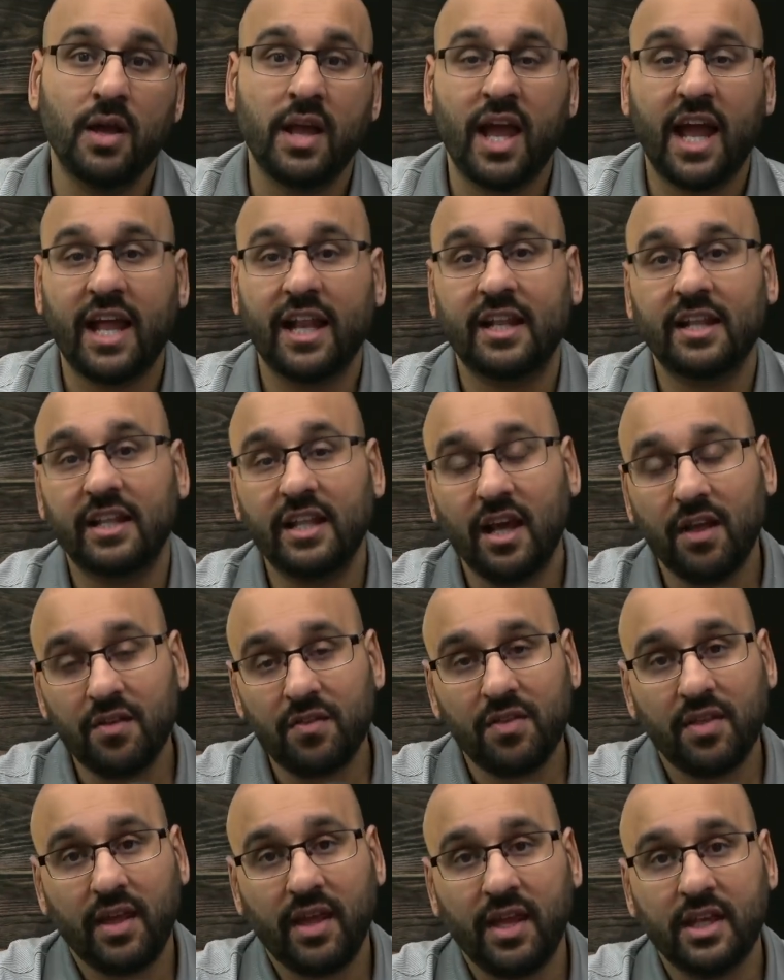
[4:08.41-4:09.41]
And the other
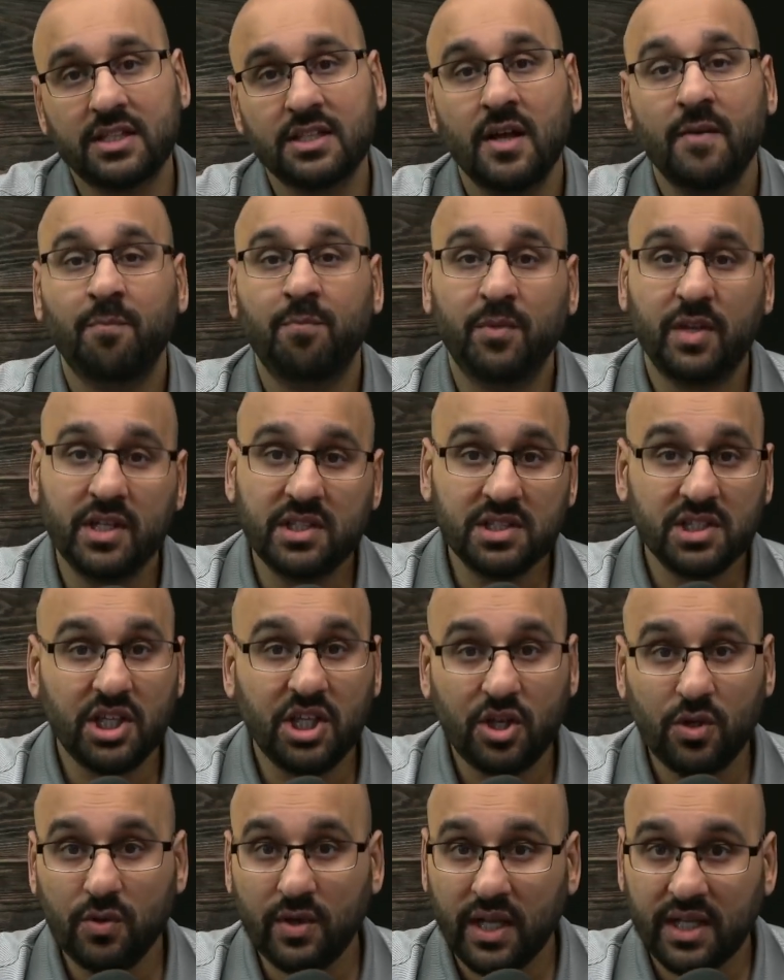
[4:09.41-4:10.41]
thing is, this
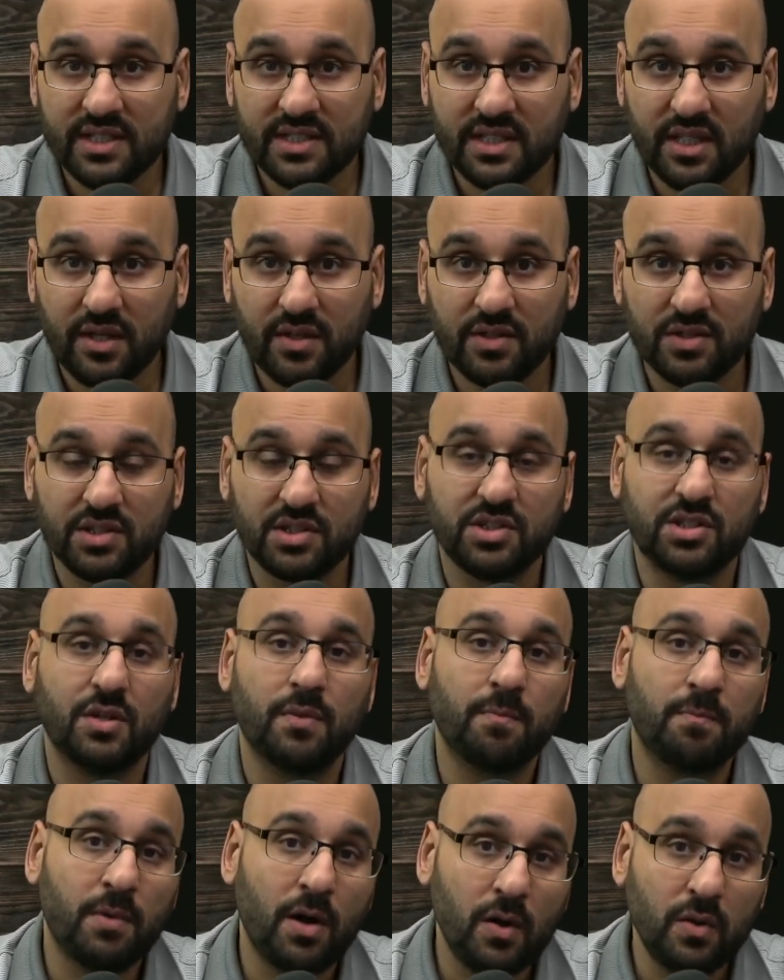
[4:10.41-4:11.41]
Q&A series is the
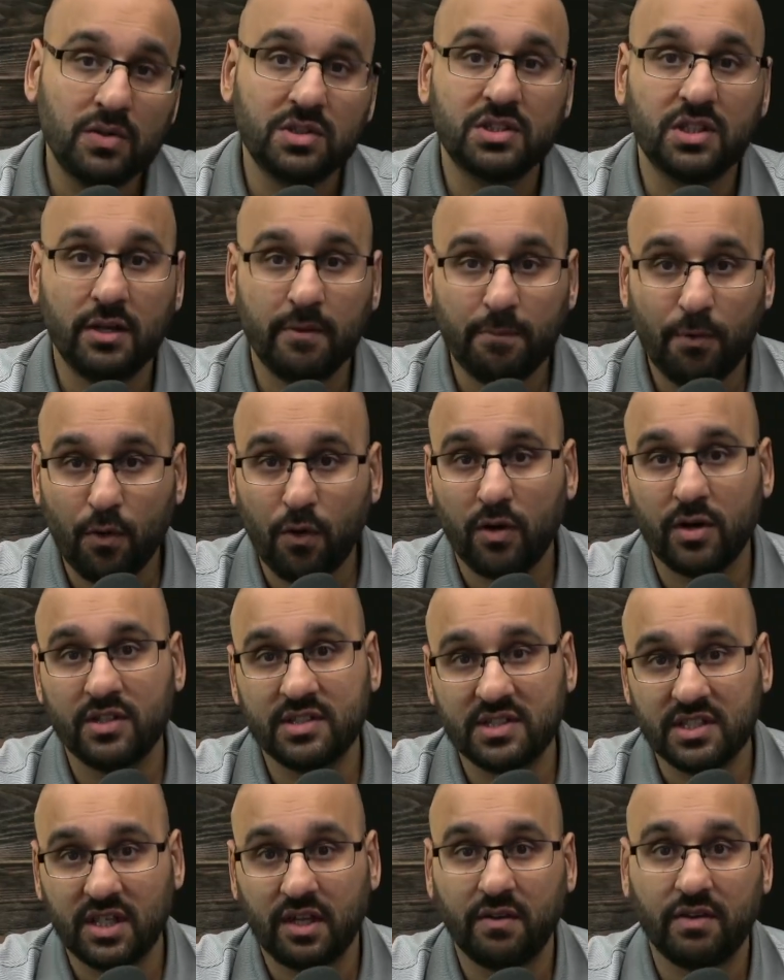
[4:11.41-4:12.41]
most important
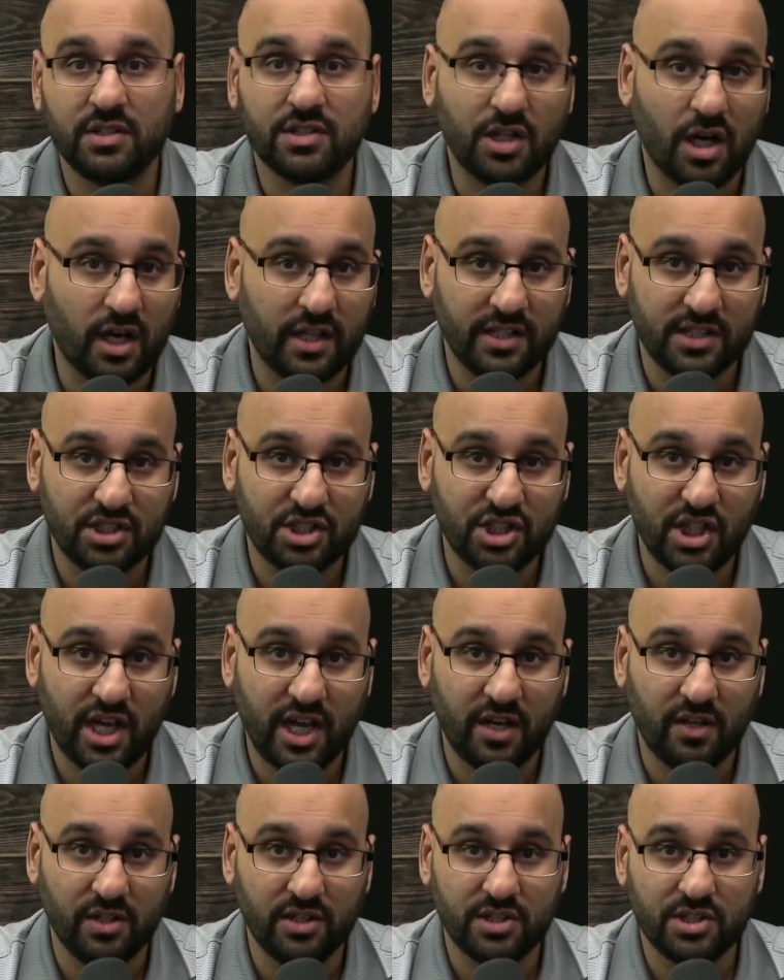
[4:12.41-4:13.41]
series on this
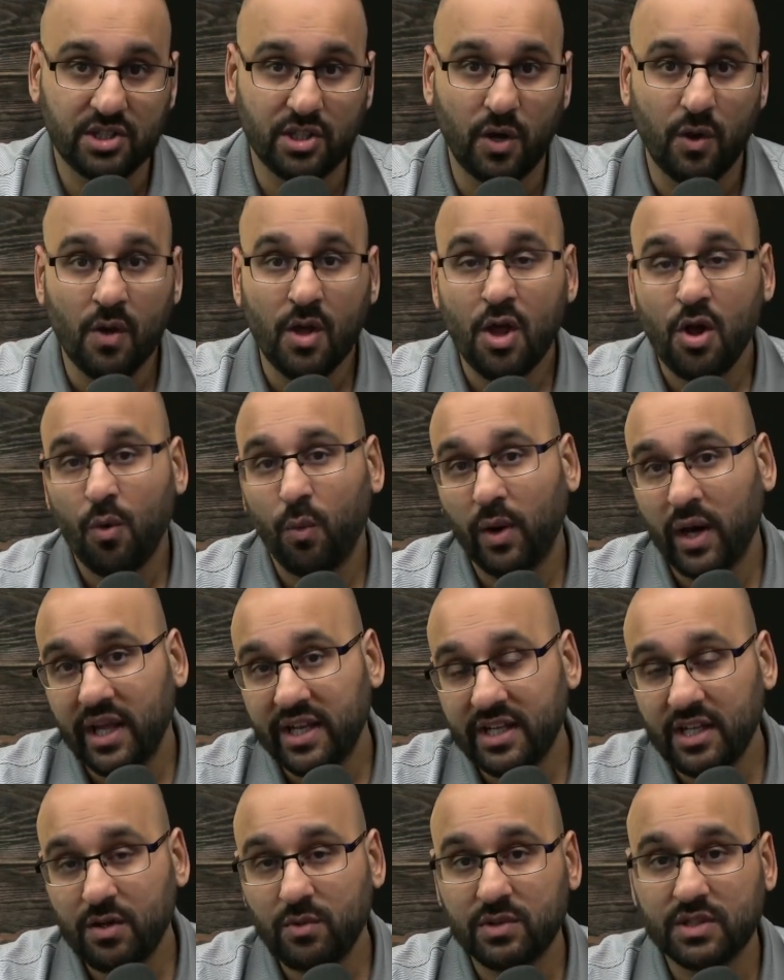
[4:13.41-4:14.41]
channel. And so what I
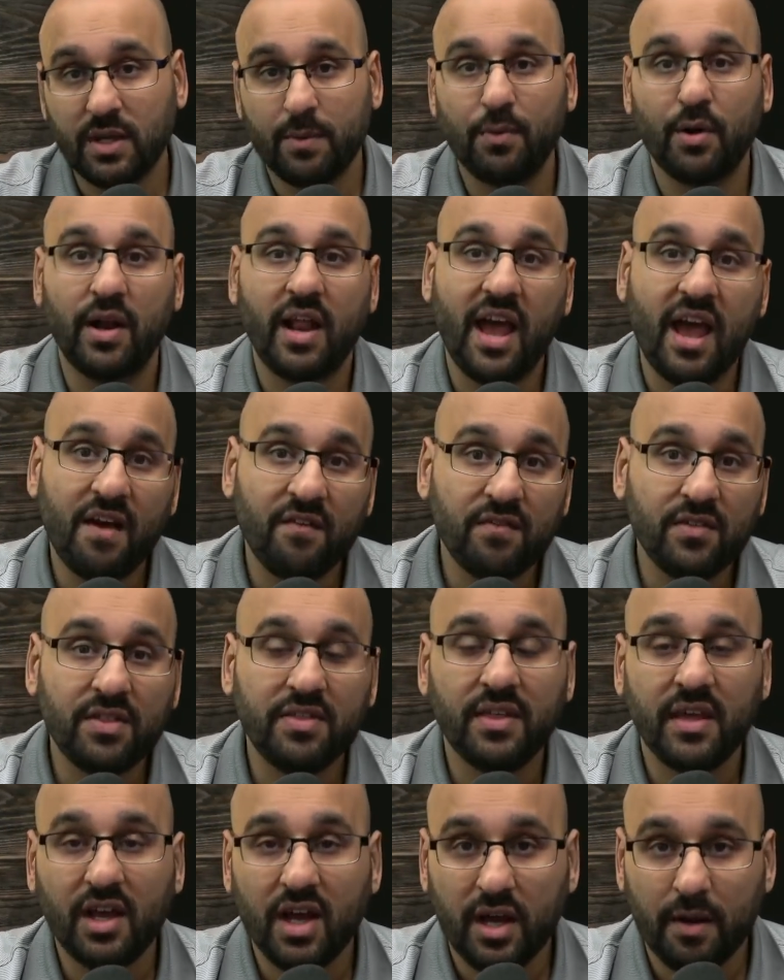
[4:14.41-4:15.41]
did was I put
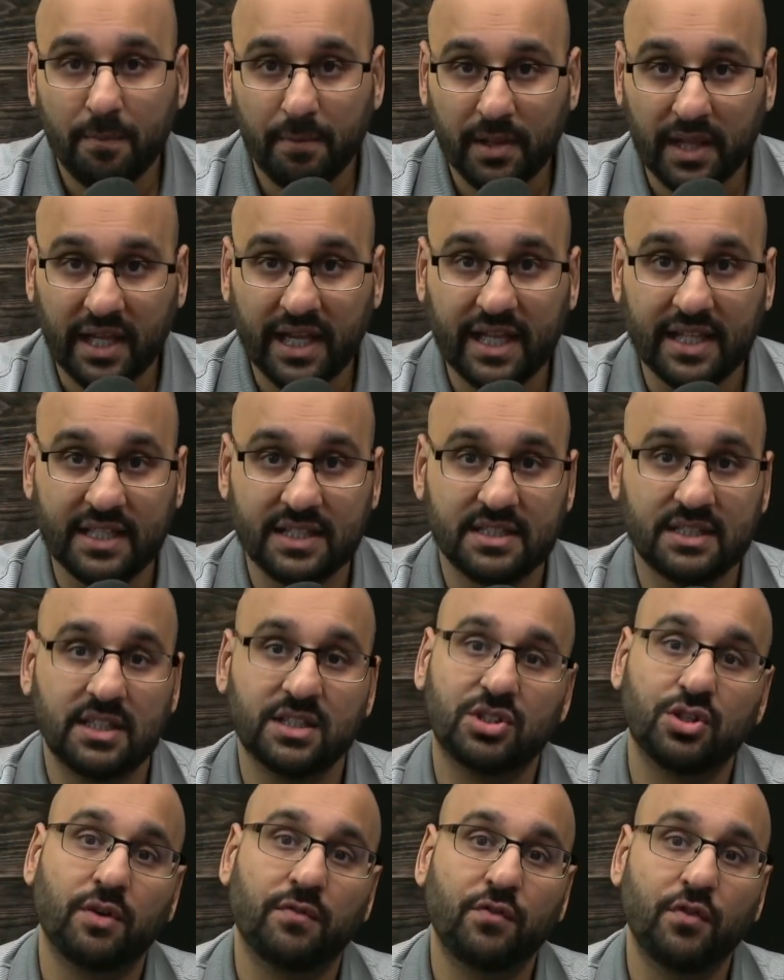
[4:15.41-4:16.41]
everything on a playlist. And
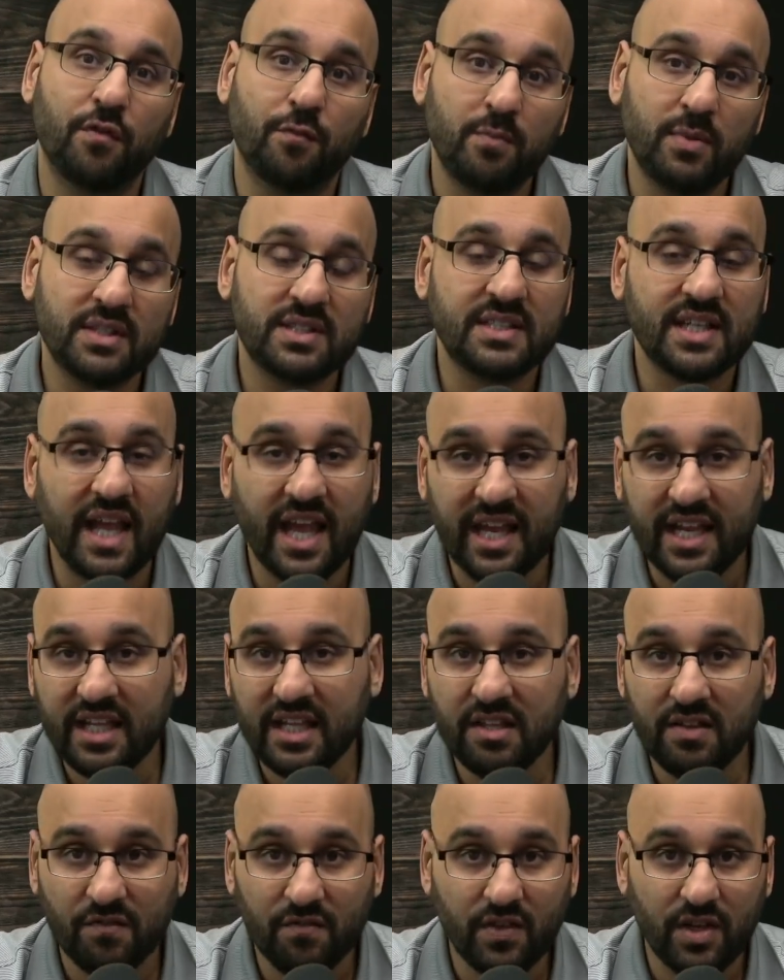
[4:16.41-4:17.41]
so if you've missed any of
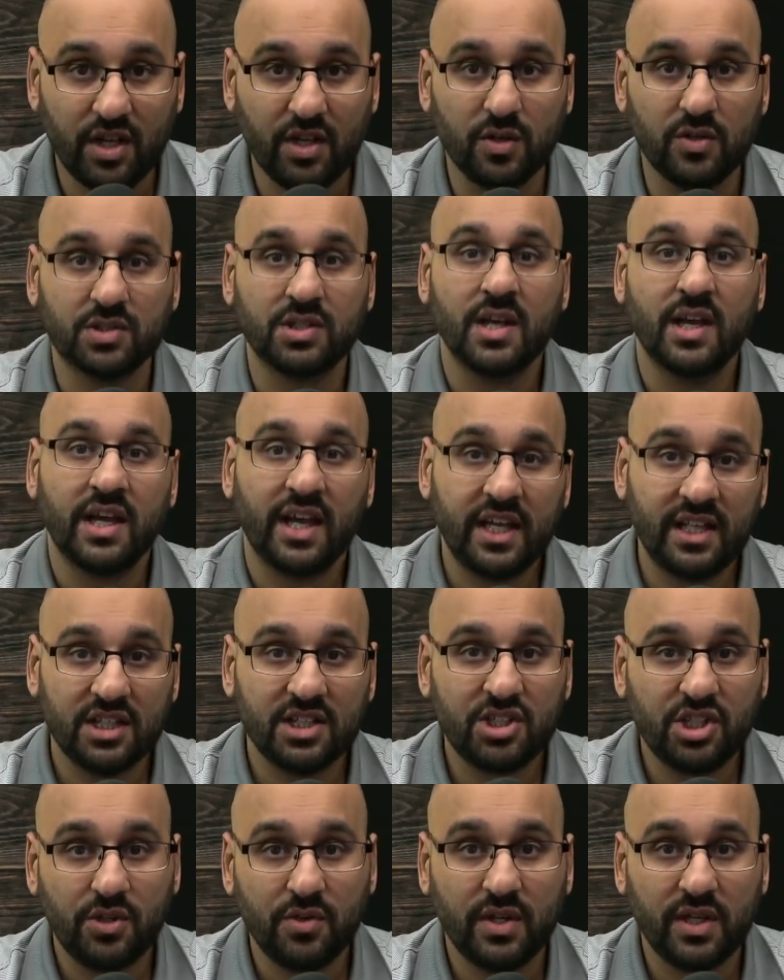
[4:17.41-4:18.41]
the videos in this
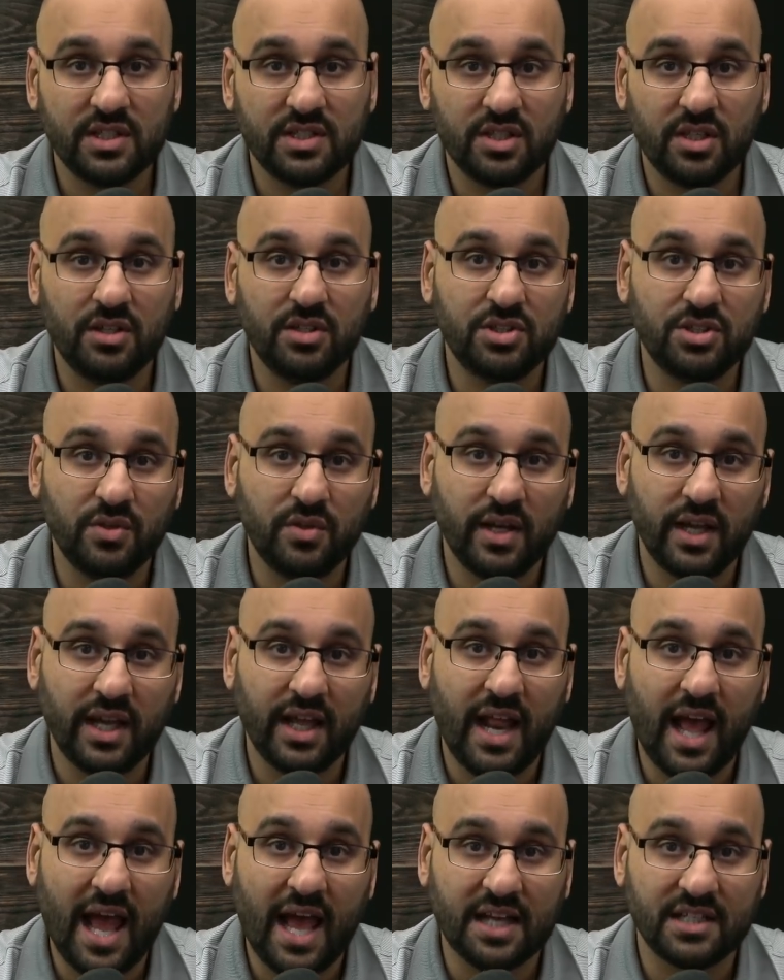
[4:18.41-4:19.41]
Q&A series, you can get
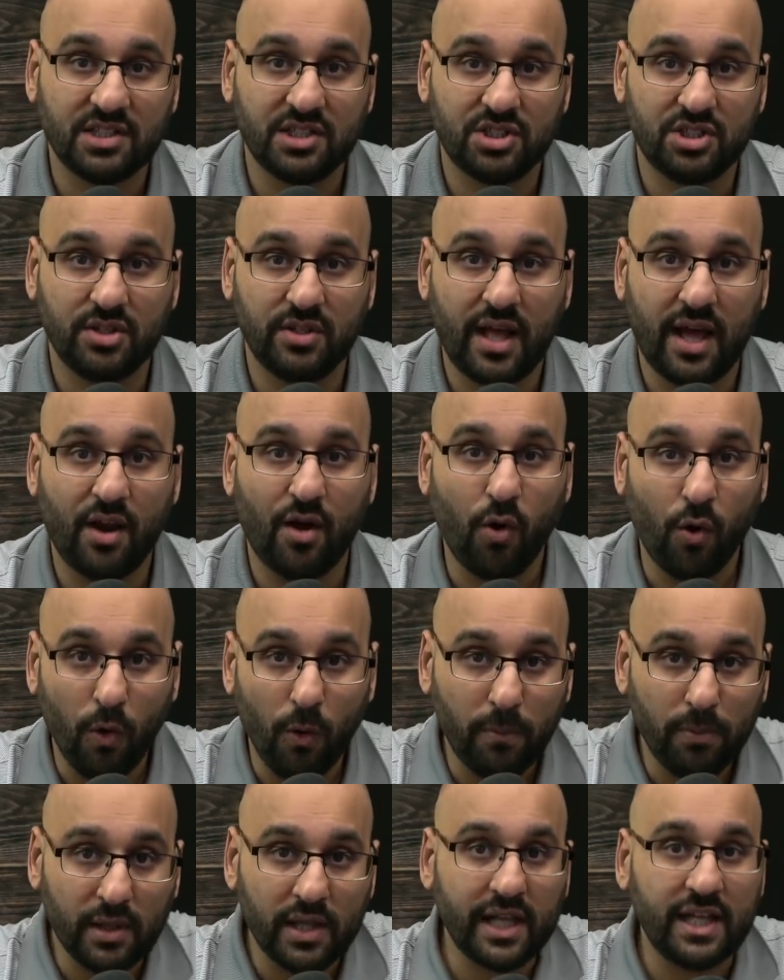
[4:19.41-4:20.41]
access to that whole
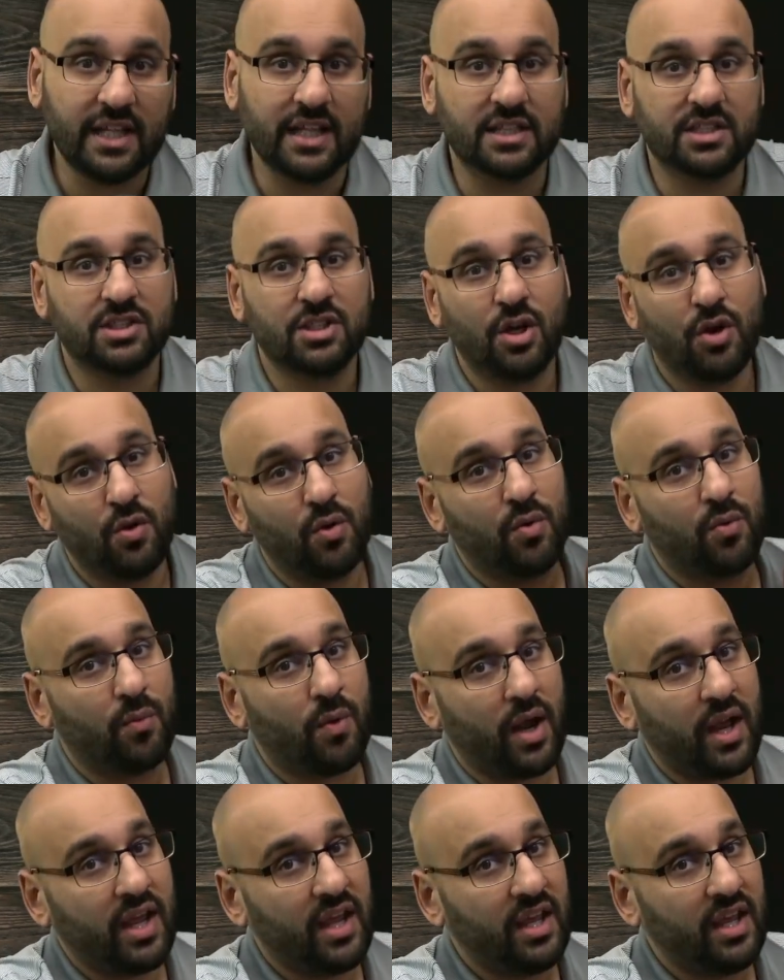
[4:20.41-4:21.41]
playlist right